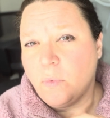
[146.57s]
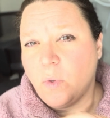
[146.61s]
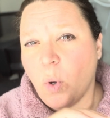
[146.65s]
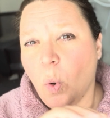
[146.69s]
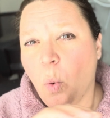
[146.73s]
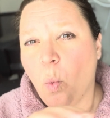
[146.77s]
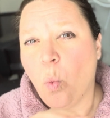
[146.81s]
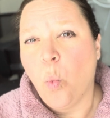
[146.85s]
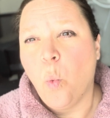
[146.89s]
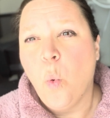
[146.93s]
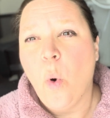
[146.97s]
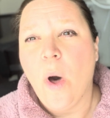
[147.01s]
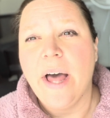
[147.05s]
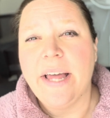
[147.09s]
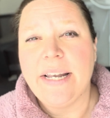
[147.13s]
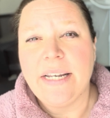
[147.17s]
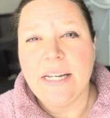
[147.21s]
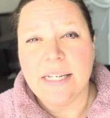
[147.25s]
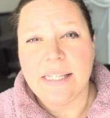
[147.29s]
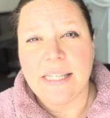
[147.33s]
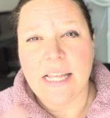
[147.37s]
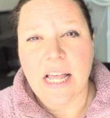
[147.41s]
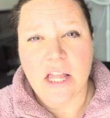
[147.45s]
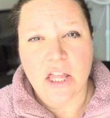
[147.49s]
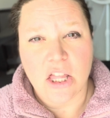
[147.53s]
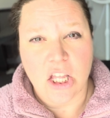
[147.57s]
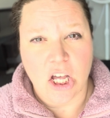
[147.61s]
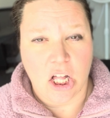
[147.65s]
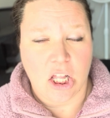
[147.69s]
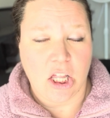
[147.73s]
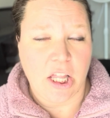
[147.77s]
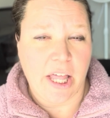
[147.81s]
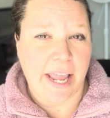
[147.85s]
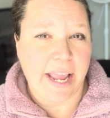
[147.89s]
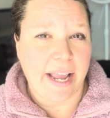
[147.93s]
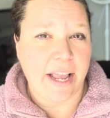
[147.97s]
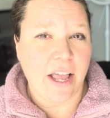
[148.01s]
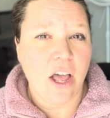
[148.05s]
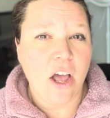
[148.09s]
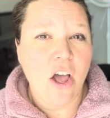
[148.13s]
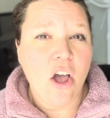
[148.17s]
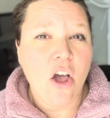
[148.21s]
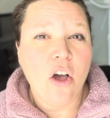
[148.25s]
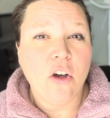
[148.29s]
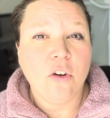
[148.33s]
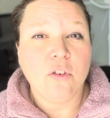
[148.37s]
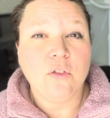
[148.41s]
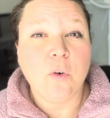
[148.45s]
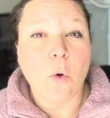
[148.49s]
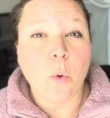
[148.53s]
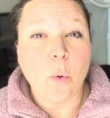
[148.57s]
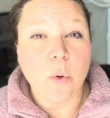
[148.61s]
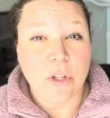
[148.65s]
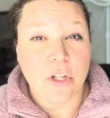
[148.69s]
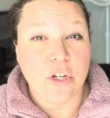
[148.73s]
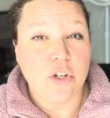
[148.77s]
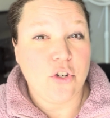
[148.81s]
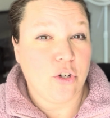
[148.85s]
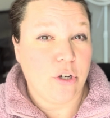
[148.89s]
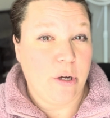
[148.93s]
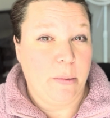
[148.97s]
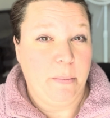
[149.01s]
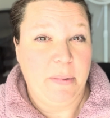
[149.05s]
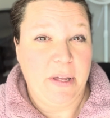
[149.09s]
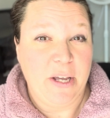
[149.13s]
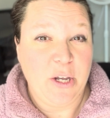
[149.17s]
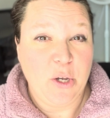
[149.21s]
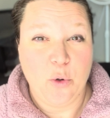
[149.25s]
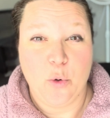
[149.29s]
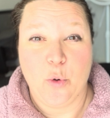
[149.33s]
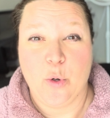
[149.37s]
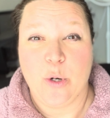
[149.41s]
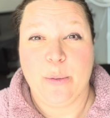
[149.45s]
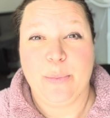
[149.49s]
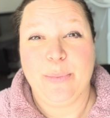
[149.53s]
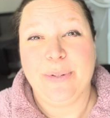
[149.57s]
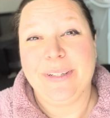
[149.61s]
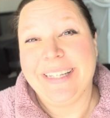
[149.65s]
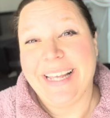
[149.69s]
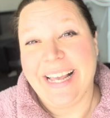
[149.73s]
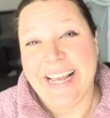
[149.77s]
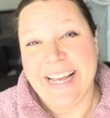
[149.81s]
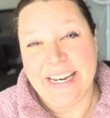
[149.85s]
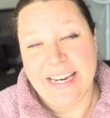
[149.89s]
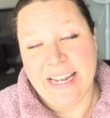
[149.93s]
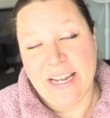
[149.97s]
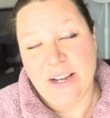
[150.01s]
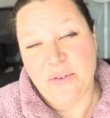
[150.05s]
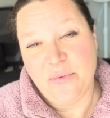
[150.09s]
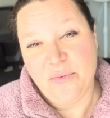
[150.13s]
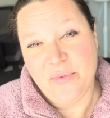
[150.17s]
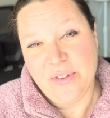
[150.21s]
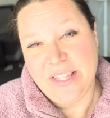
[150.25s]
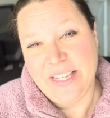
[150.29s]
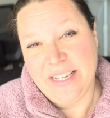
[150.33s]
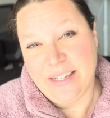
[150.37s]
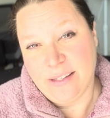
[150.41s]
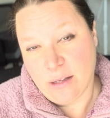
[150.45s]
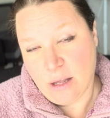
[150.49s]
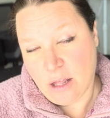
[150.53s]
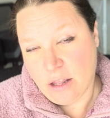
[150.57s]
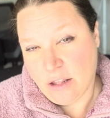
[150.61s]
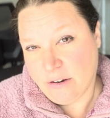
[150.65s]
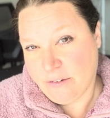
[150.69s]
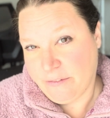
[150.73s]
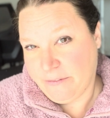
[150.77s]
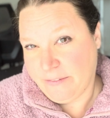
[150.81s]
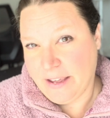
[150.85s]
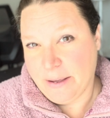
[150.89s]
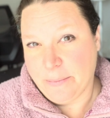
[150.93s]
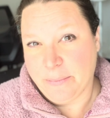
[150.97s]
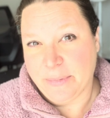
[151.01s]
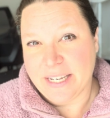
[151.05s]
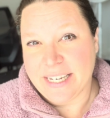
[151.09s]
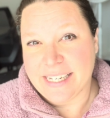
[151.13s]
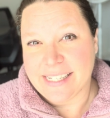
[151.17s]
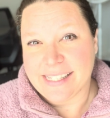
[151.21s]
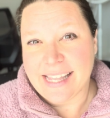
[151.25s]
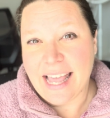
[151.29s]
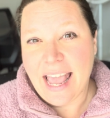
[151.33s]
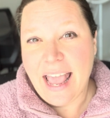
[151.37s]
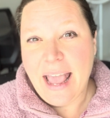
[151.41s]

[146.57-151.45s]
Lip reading: What does it look like for the trip that you're planning with these other families?